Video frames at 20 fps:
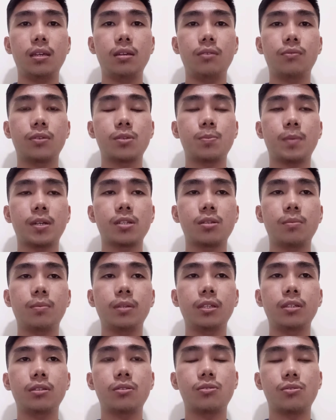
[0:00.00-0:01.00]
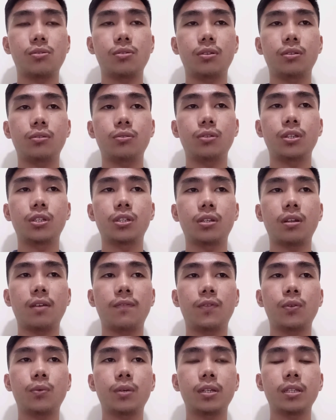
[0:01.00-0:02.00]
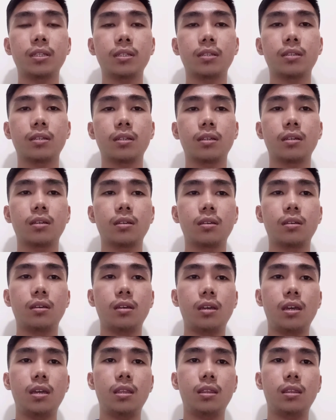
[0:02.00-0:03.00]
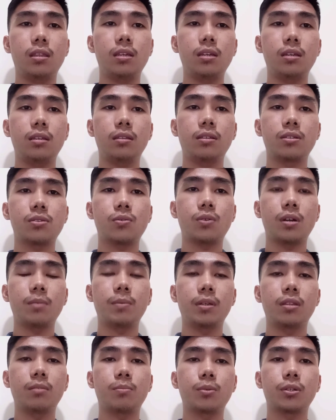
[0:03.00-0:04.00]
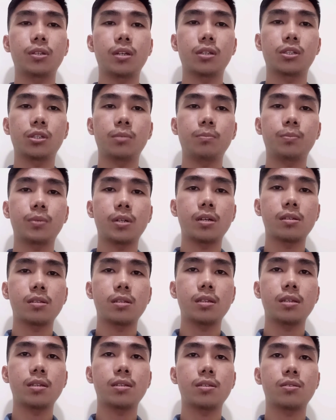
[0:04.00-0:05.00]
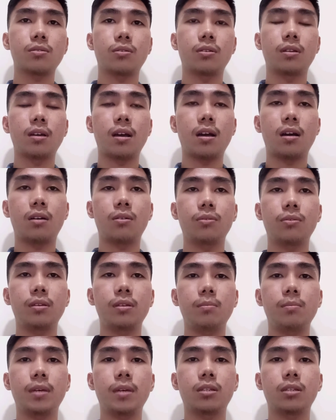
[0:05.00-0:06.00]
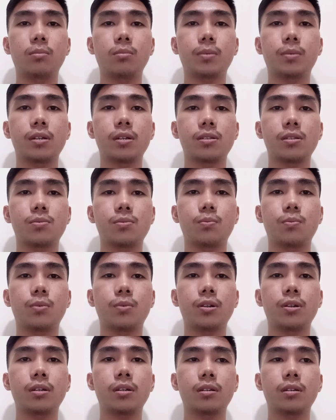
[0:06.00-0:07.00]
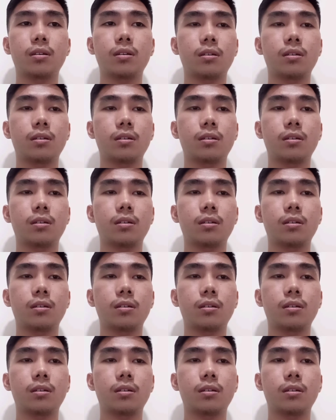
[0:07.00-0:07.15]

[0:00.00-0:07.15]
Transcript: responsibilities to each and everyone, and the describing the production process on how the metal parts work,